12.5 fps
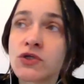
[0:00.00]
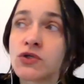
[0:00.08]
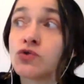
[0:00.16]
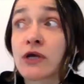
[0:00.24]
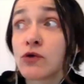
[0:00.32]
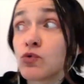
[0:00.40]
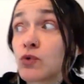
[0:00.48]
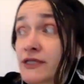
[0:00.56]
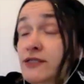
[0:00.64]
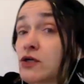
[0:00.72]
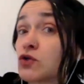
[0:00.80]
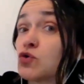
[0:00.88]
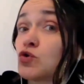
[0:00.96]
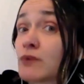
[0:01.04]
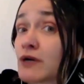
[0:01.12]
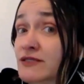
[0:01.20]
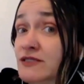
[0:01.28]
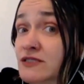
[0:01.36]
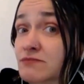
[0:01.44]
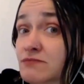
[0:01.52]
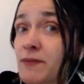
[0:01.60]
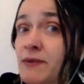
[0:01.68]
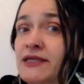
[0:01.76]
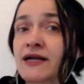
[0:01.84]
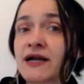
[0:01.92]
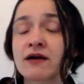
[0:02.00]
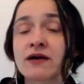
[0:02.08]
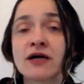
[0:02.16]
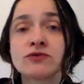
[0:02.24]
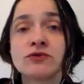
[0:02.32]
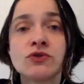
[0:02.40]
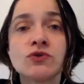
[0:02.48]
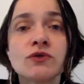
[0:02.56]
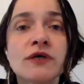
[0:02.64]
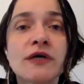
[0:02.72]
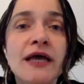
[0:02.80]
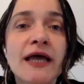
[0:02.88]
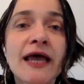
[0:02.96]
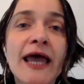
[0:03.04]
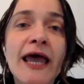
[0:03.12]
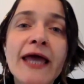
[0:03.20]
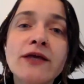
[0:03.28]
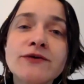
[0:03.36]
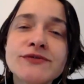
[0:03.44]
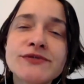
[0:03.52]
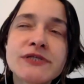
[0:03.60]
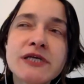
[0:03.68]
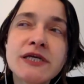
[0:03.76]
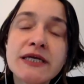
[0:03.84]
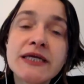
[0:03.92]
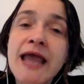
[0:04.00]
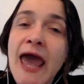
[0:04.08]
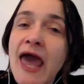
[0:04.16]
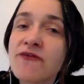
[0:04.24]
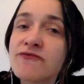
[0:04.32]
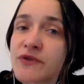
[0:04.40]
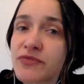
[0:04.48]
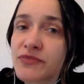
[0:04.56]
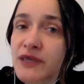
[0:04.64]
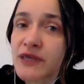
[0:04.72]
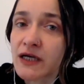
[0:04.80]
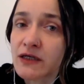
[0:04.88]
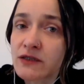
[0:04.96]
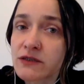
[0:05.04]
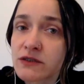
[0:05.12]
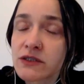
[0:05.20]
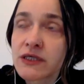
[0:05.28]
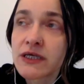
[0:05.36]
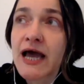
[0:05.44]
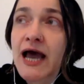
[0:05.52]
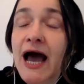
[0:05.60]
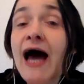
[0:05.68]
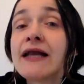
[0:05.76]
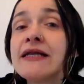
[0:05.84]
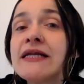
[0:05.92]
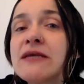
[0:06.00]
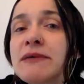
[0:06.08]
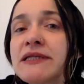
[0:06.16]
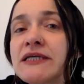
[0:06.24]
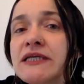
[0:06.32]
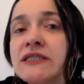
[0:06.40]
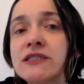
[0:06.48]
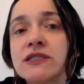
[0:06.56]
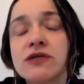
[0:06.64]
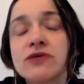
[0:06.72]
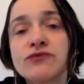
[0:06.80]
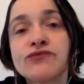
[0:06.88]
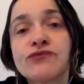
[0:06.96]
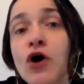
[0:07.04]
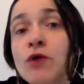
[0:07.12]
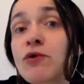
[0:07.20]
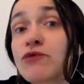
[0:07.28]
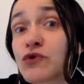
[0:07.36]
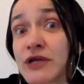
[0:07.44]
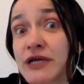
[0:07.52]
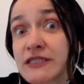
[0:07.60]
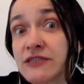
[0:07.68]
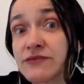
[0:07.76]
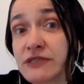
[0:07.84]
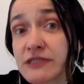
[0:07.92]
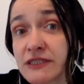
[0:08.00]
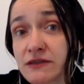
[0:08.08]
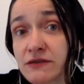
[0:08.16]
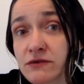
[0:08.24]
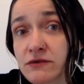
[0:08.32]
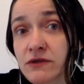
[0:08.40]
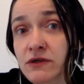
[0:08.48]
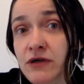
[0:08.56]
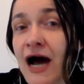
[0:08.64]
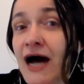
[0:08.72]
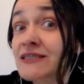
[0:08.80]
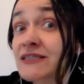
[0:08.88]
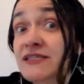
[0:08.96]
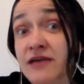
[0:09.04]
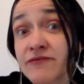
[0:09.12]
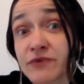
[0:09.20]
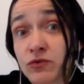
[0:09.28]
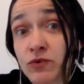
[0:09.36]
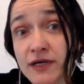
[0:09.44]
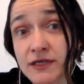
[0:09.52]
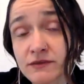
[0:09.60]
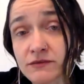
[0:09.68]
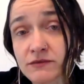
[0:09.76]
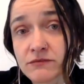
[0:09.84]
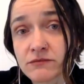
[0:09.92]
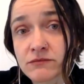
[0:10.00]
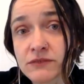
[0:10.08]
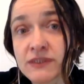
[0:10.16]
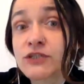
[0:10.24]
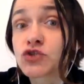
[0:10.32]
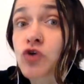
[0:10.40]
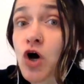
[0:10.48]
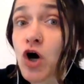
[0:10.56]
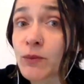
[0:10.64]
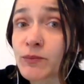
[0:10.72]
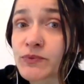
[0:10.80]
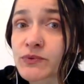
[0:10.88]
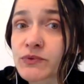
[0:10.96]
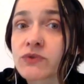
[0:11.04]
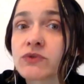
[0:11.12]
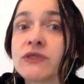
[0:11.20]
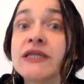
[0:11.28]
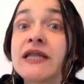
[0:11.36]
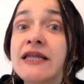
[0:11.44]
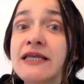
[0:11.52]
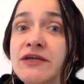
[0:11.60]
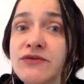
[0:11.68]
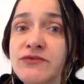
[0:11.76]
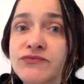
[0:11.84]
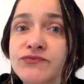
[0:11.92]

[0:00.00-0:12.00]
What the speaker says: you can look at other humans maybe that are around you, and you see in everything unlimited form of creativity. Art is everywhere, in a drop, in a leaf,